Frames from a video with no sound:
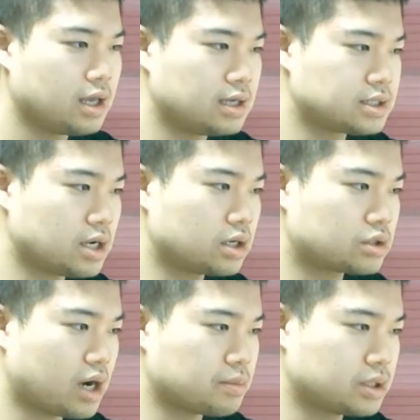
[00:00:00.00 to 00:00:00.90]
Its
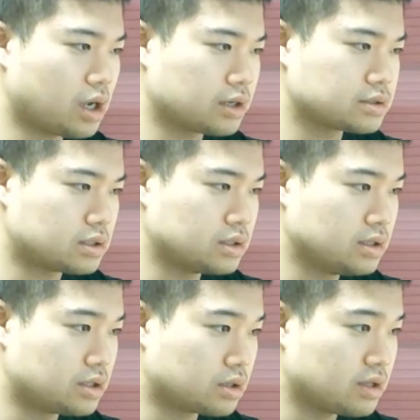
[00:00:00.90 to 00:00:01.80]
aircraft products are
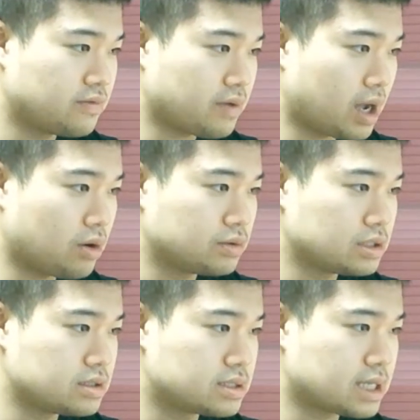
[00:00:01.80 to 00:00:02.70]
literally found
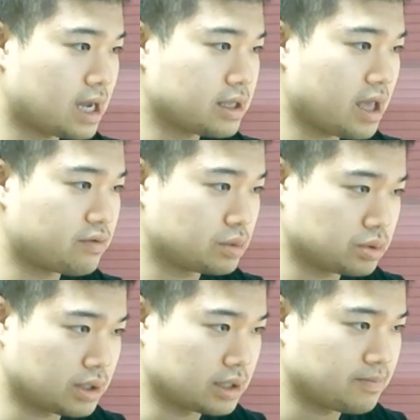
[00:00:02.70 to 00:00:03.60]
inside every
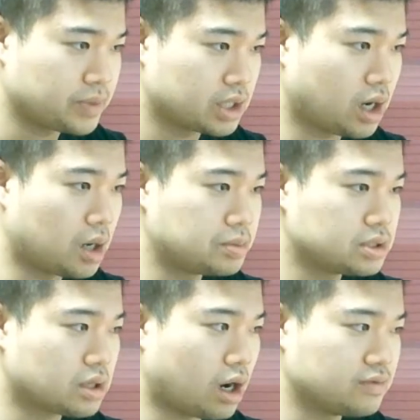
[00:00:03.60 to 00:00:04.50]
plane. The
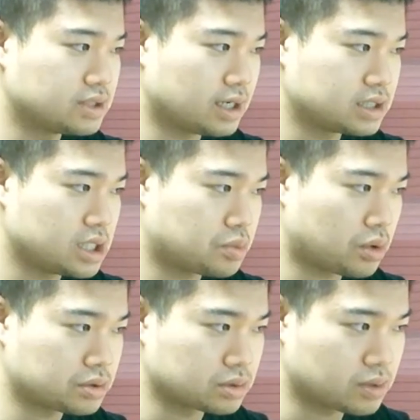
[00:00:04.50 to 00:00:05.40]
company's COVID-19
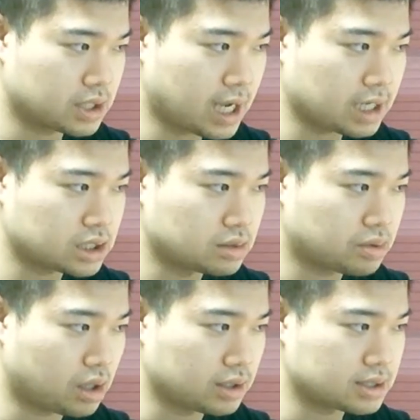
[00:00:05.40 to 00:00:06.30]
personal protection
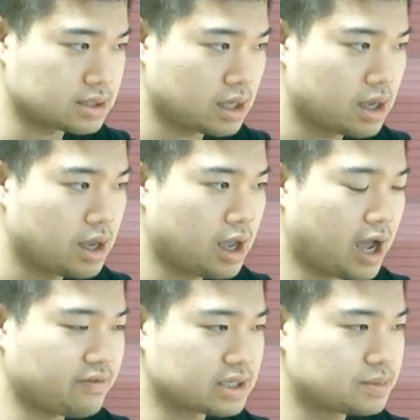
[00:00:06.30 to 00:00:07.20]
products
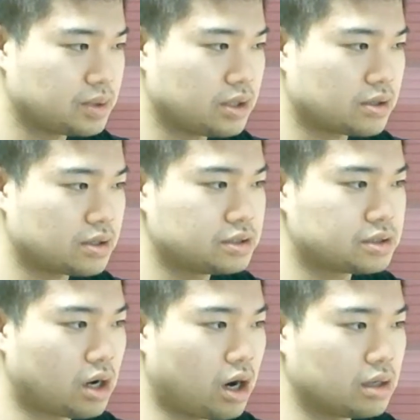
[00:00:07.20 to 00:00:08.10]
have experienced
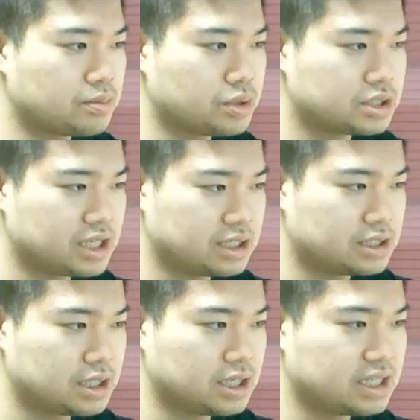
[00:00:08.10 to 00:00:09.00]

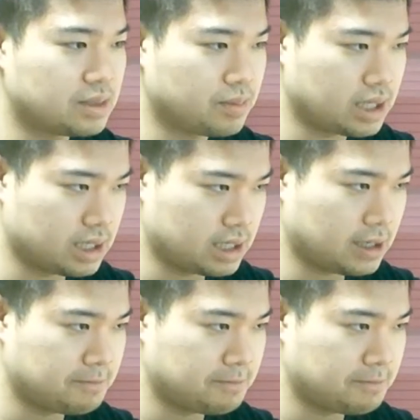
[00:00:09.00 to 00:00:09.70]
unprecedented demand.